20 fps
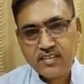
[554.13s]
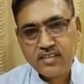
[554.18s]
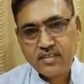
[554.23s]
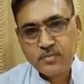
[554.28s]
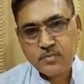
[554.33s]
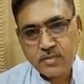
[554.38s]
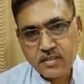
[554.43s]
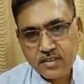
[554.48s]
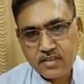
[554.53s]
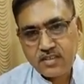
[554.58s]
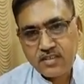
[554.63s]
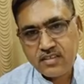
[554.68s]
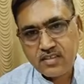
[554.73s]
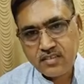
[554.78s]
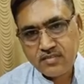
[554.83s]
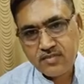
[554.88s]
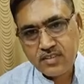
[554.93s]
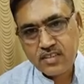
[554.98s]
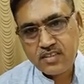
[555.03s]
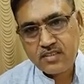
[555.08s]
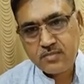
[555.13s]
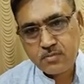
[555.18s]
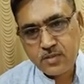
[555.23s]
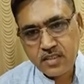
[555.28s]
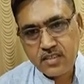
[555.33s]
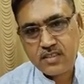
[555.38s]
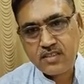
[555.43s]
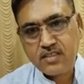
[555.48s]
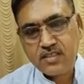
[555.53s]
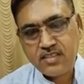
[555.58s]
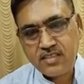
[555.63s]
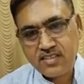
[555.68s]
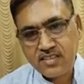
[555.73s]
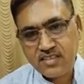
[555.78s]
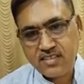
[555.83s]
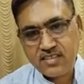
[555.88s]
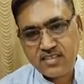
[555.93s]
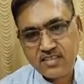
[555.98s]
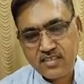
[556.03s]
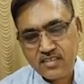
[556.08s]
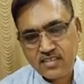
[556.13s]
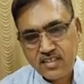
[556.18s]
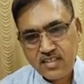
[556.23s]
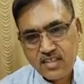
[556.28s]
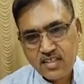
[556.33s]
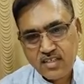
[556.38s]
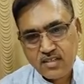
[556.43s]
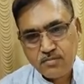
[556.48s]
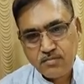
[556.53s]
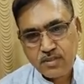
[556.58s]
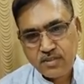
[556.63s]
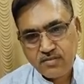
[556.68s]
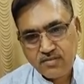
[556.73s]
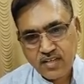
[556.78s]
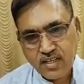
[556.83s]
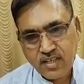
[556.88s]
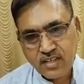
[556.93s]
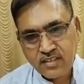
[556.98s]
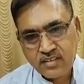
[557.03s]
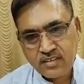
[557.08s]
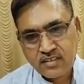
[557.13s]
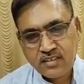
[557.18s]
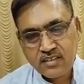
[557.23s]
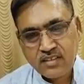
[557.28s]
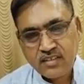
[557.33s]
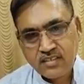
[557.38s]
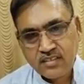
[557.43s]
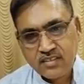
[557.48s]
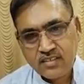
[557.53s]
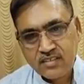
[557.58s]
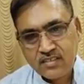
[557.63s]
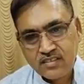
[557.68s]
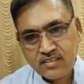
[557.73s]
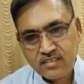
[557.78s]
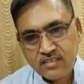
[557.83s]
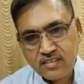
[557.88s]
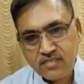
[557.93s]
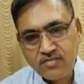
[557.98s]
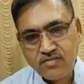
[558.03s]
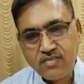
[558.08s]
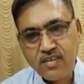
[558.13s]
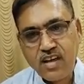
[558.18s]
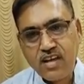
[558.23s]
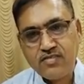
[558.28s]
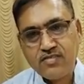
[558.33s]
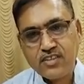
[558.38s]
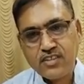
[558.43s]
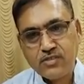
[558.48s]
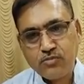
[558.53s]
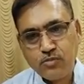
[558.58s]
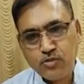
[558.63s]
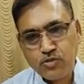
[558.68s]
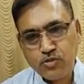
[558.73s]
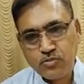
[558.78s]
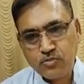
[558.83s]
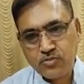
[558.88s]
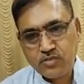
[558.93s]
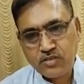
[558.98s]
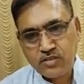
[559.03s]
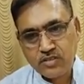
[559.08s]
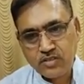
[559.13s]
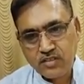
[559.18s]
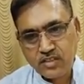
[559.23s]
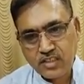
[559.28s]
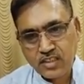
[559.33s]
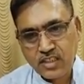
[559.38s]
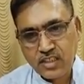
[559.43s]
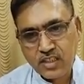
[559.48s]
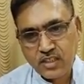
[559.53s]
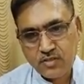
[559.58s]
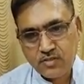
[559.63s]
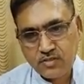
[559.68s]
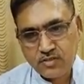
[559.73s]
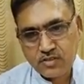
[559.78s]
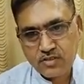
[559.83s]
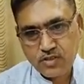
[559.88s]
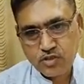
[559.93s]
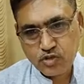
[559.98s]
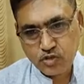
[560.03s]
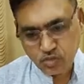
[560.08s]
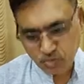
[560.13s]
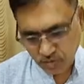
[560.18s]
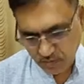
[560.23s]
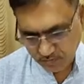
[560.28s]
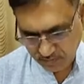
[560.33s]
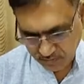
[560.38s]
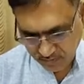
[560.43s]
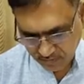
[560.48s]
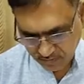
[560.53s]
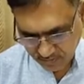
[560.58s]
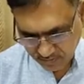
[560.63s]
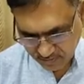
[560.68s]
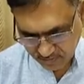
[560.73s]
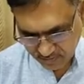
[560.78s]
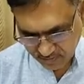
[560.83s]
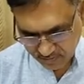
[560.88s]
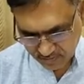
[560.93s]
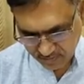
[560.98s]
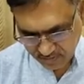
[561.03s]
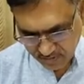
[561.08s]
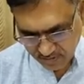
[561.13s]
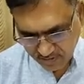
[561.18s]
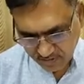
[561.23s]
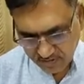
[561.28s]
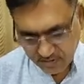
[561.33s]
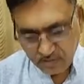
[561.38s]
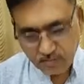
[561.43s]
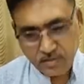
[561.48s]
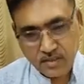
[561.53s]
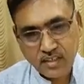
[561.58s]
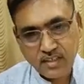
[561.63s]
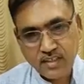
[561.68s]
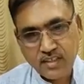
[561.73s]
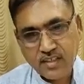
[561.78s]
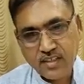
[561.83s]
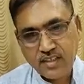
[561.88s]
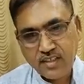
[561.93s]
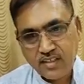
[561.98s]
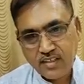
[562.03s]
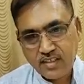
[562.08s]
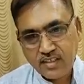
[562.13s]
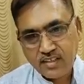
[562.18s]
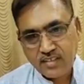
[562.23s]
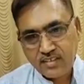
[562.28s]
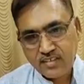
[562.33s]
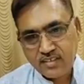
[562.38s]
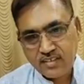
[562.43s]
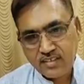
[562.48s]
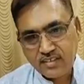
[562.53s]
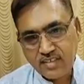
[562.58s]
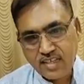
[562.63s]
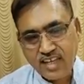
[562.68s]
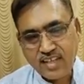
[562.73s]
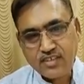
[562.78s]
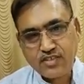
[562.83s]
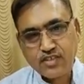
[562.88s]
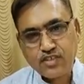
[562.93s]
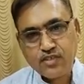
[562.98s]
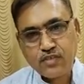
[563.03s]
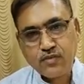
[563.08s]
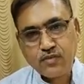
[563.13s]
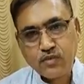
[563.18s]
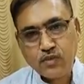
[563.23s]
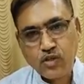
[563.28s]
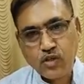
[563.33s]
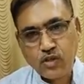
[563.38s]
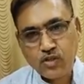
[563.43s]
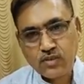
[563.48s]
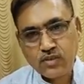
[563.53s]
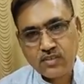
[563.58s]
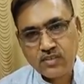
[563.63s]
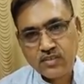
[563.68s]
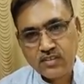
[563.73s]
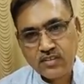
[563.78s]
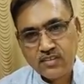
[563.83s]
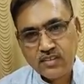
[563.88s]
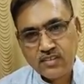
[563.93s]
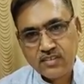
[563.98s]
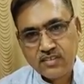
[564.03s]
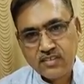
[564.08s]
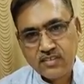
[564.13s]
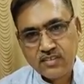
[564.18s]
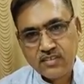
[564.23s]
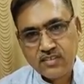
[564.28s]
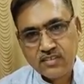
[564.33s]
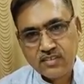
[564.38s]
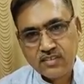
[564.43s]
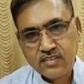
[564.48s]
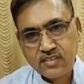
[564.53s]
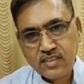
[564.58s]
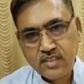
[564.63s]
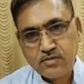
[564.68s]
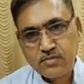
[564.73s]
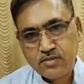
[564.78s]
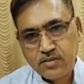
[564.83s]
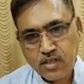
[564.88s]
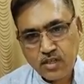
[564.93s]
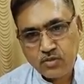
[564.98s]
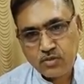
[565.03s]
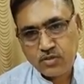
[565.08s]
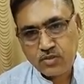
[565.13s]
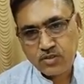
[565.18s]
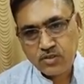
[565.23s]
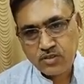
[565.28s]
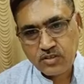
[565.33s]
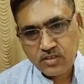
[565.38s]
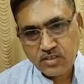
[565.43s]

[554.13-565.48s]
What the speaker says: The bird which is bitter in taste, but when the flowers blooms, it gives a sweet fragrance. Similarly, the actions of God comes out